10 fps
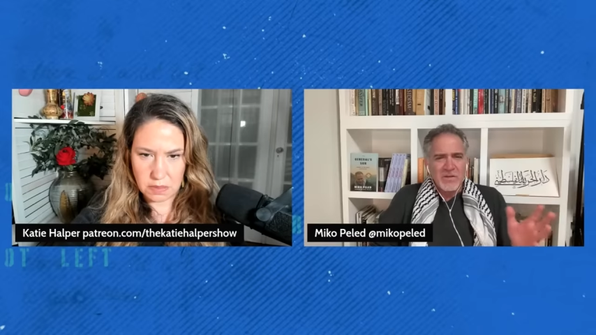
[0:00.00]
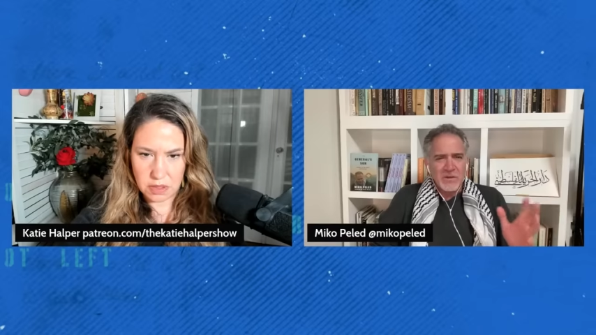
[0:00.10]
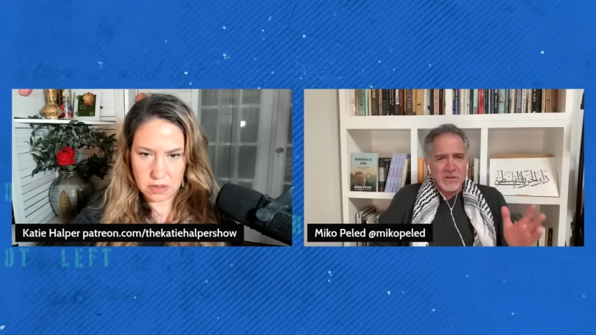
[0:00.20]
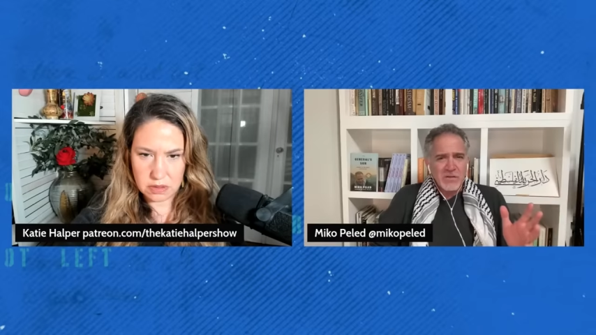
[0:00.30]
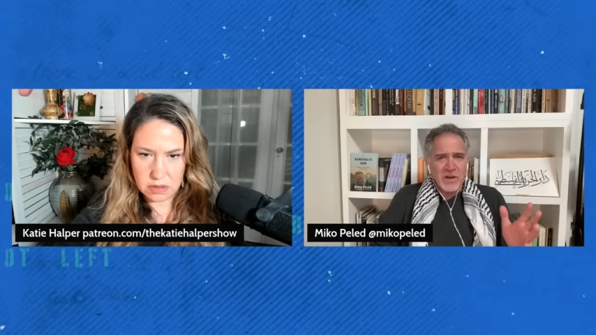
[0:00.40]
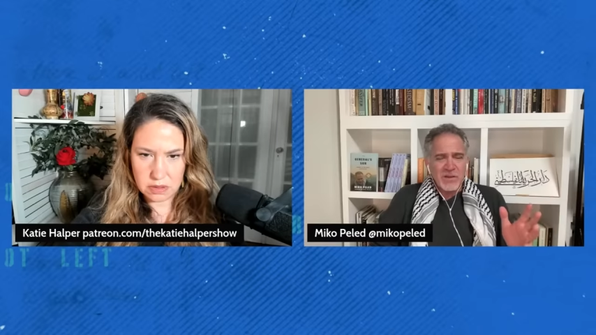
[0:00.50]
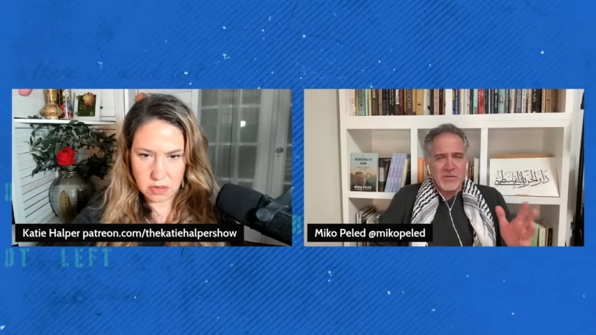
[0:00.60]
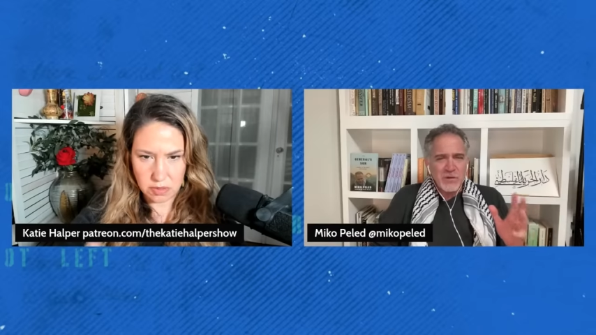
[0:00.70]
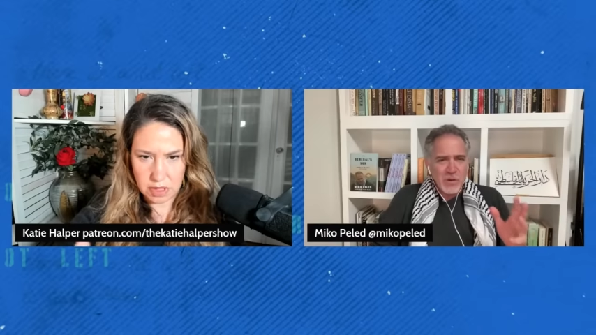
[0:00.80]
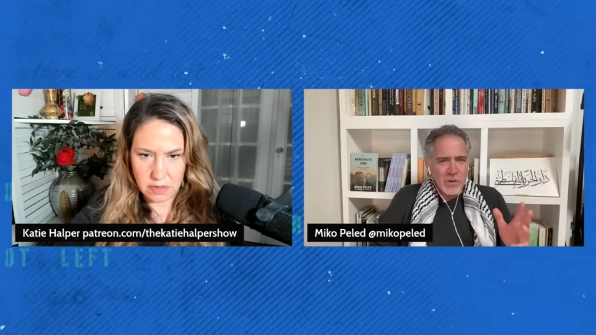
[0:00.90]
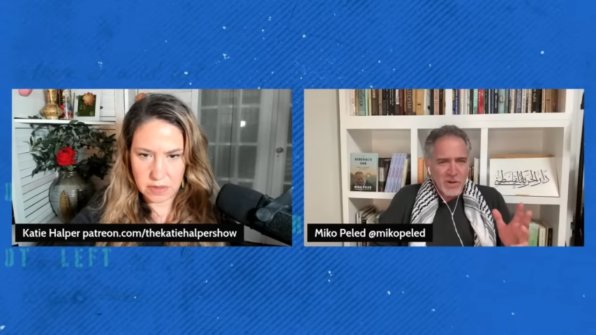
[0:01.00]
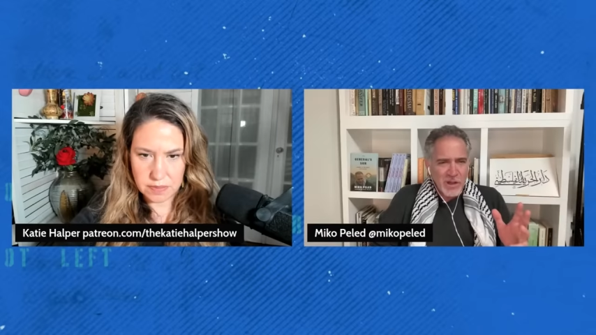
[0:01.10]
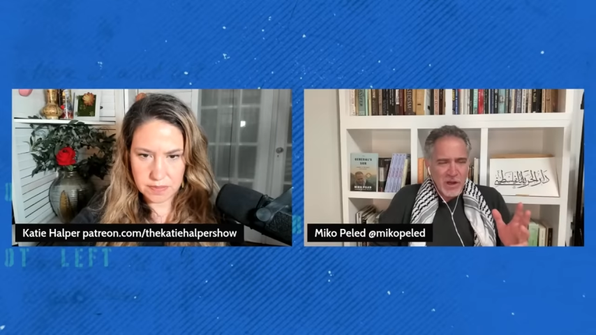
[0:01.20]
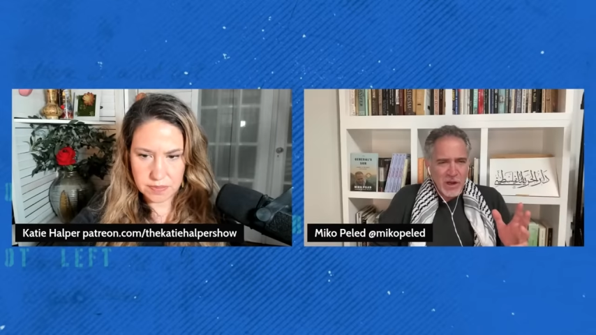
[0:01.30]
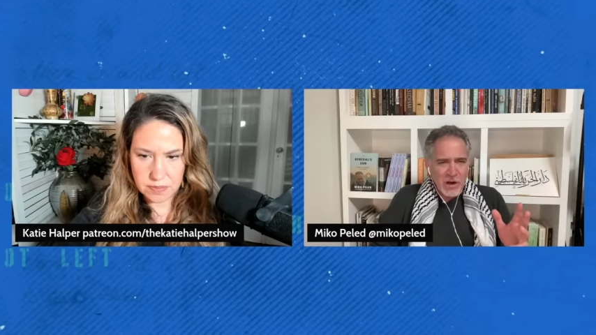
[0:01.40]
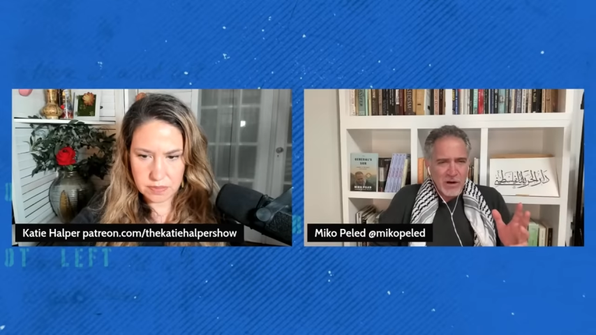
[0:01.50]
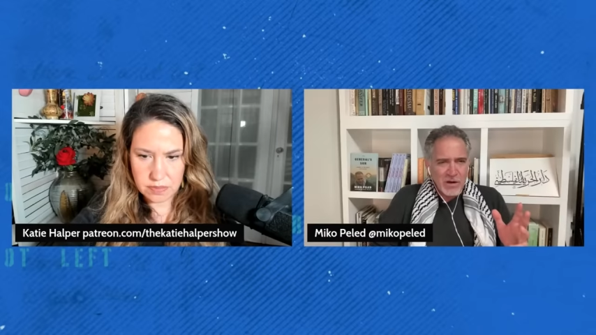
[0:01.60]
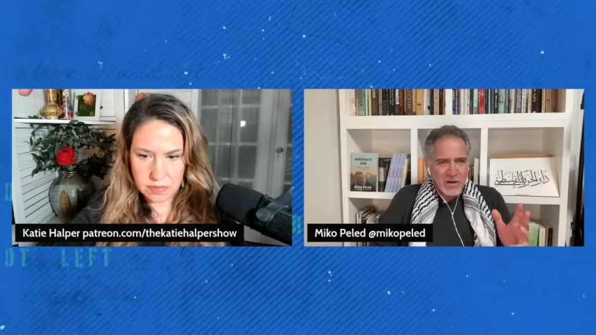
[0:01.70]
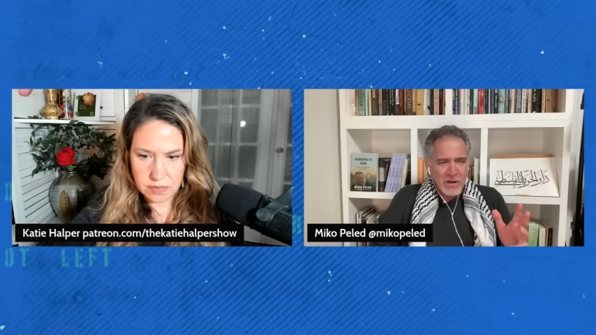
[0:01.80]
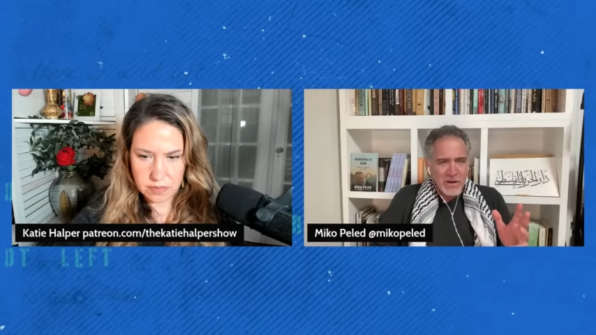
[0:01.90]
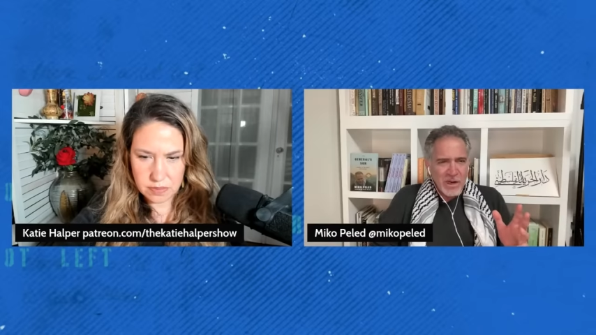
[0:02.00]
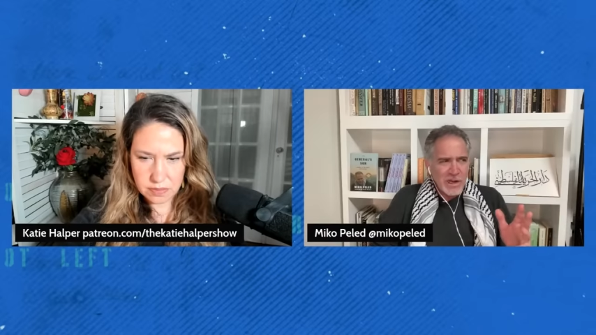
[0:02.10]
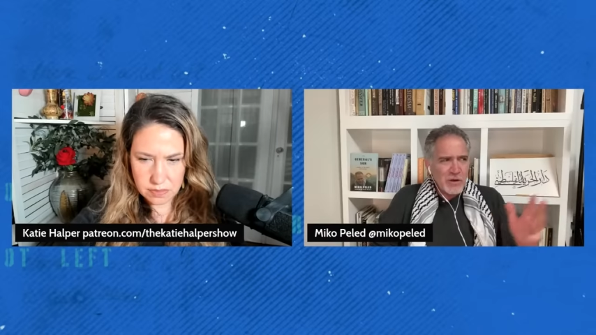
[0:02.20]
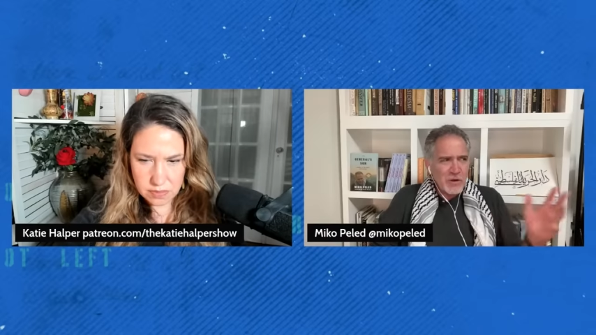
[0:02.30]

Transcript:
Speaker 1: First of all, if you know where they are and you